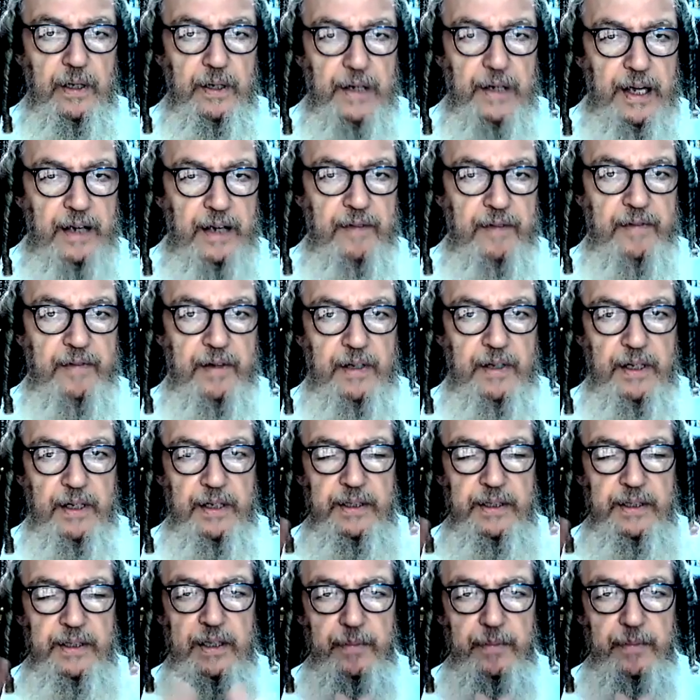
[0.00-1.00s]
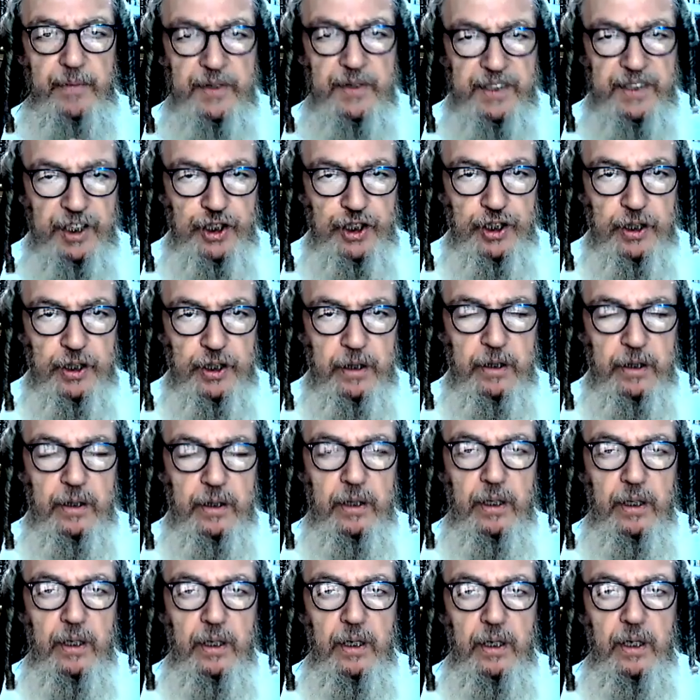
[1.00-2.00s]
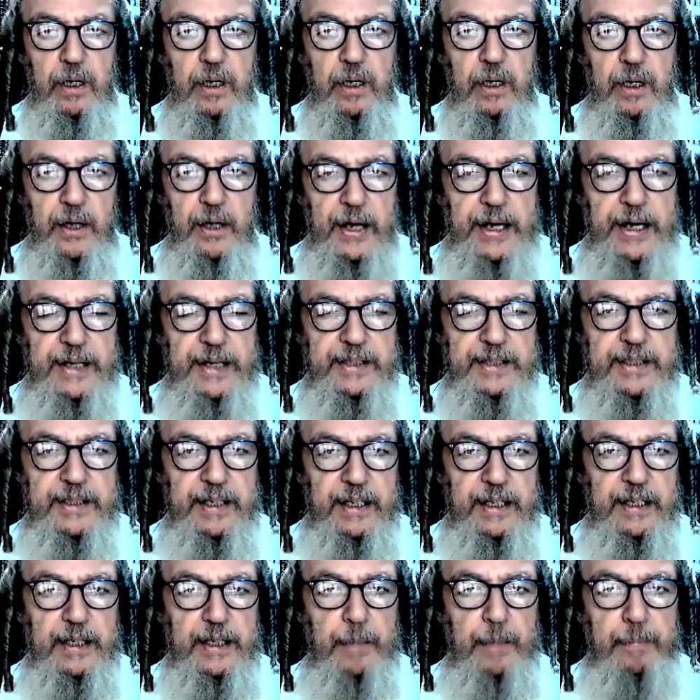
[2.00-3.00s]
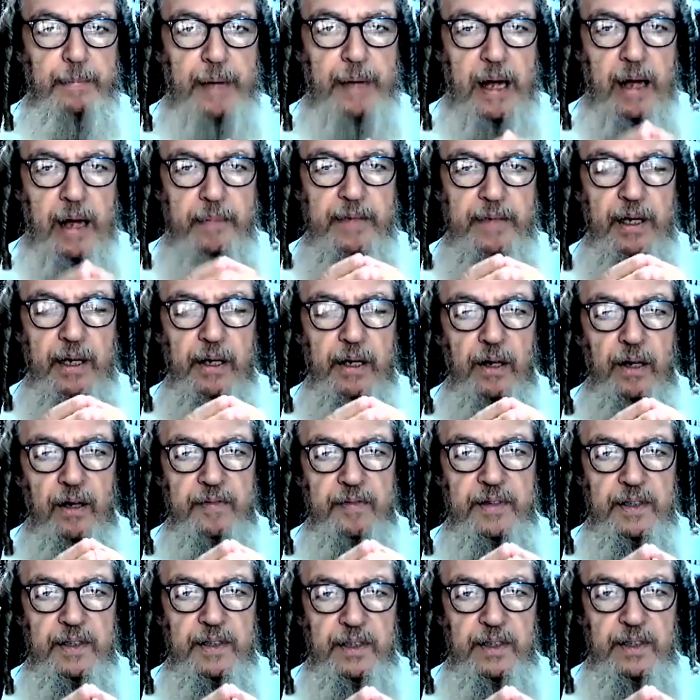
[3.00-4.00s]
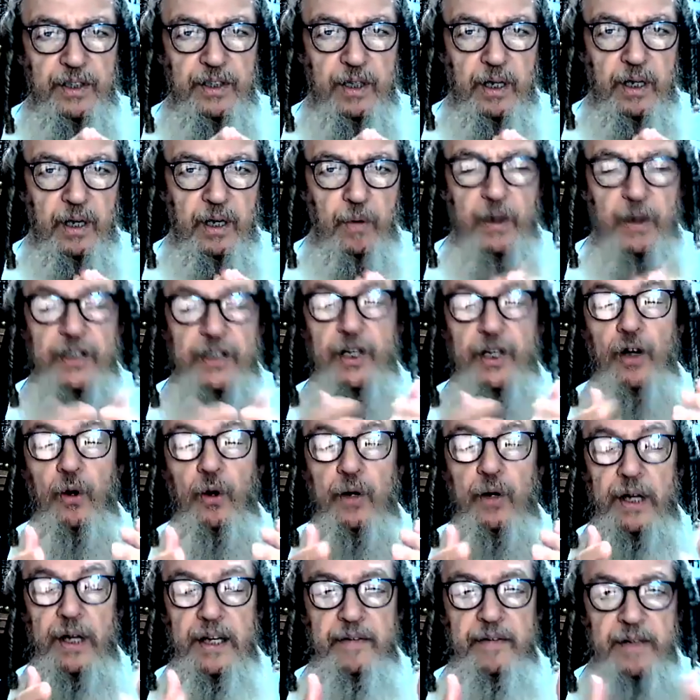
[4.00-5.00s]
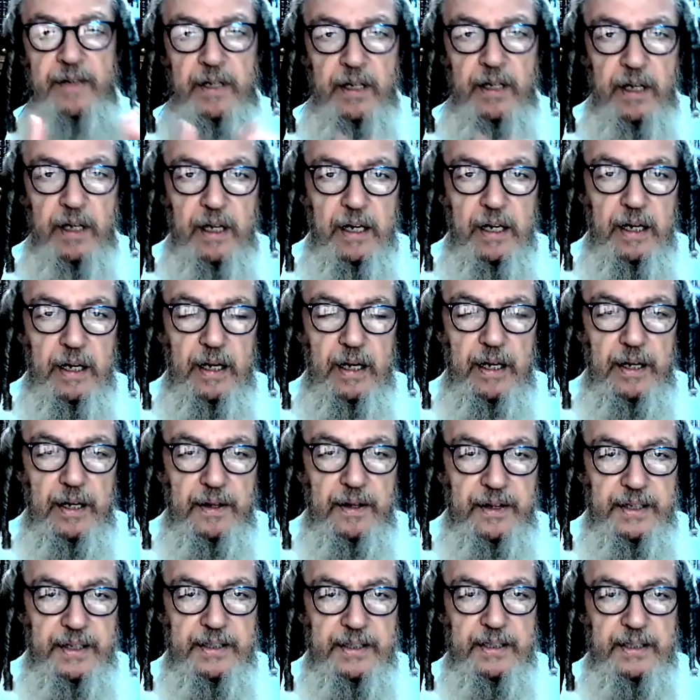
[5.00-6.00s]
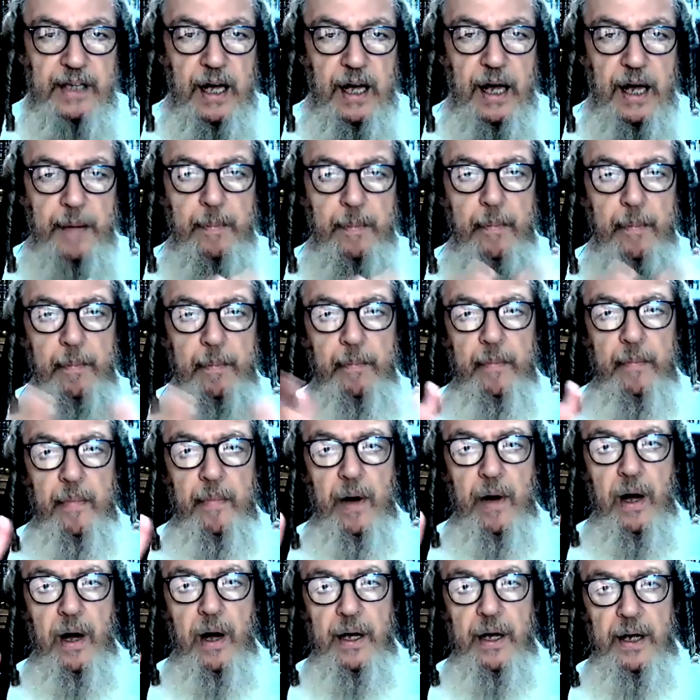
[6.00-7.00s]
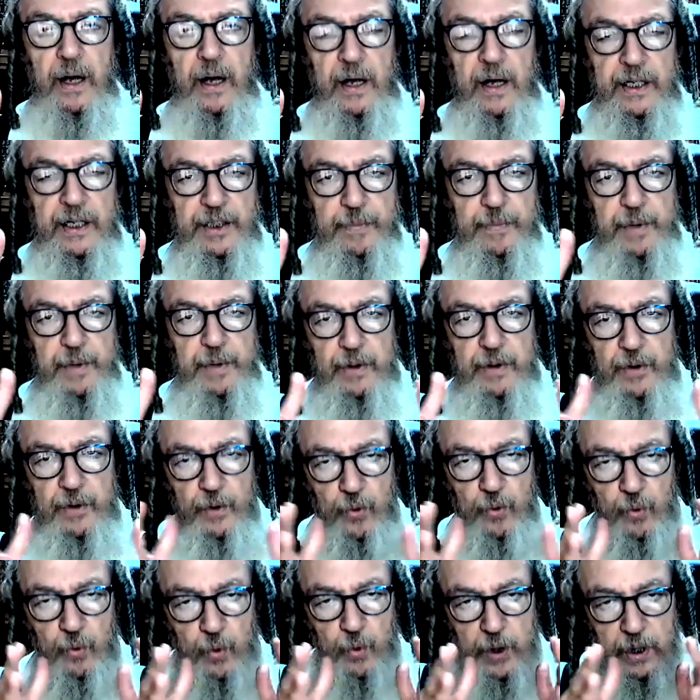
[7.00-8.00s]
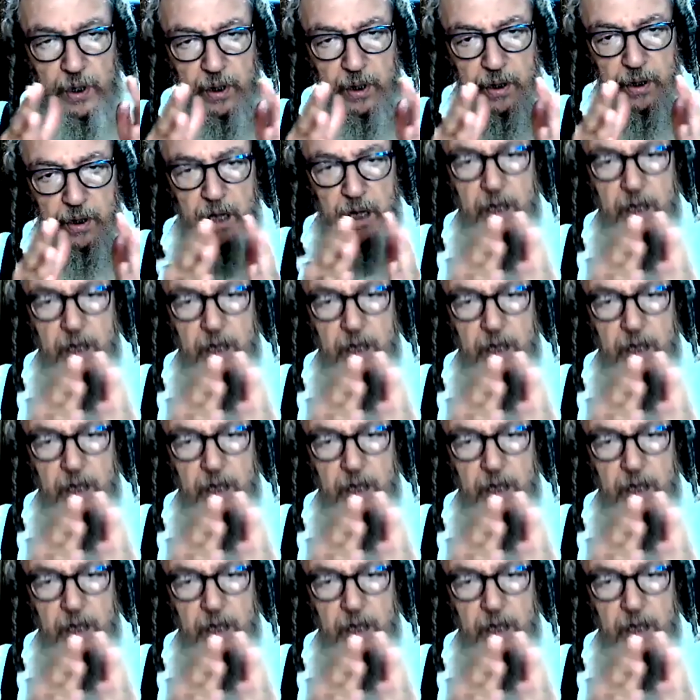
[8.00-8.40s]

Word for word: Levi is the musician. Leah said, "Apam yelove ishe." Why she called Levi? This time, my husband will